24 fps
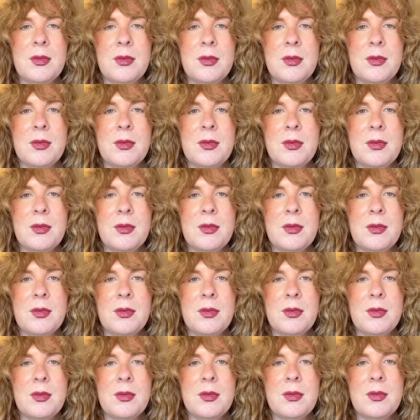
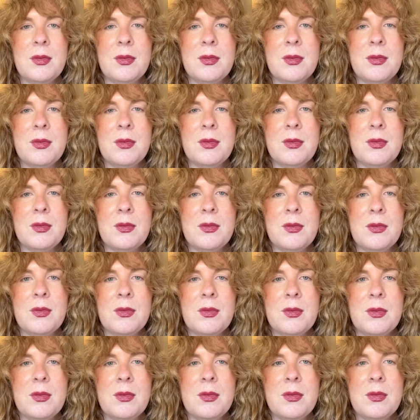
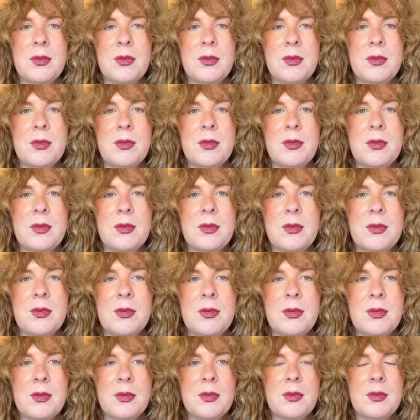
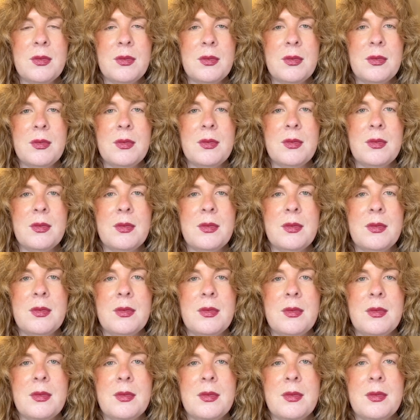
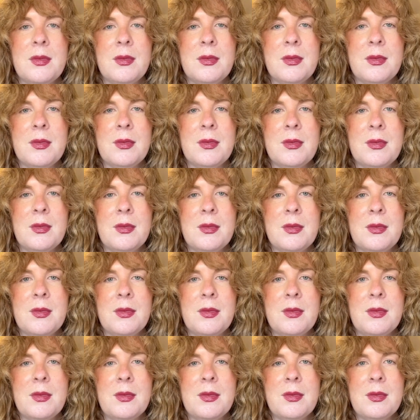
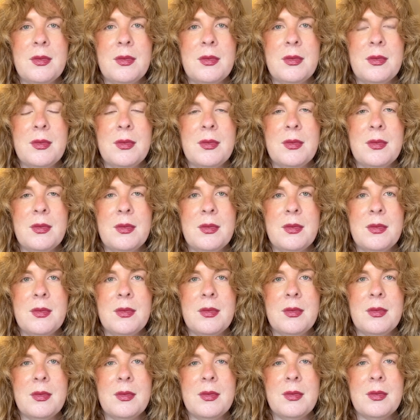
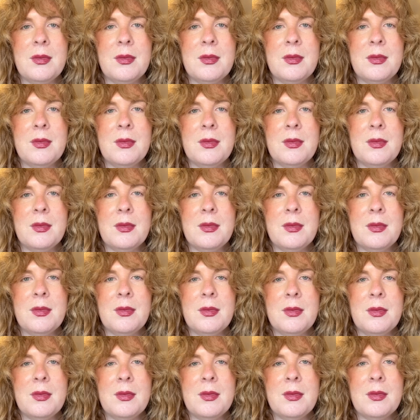
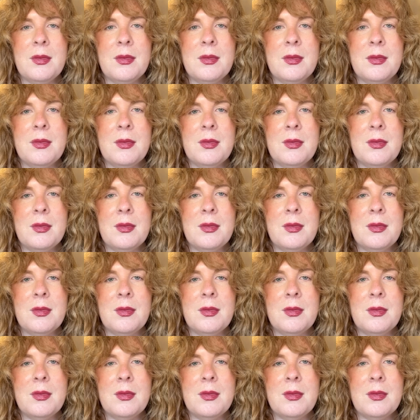(not speaking)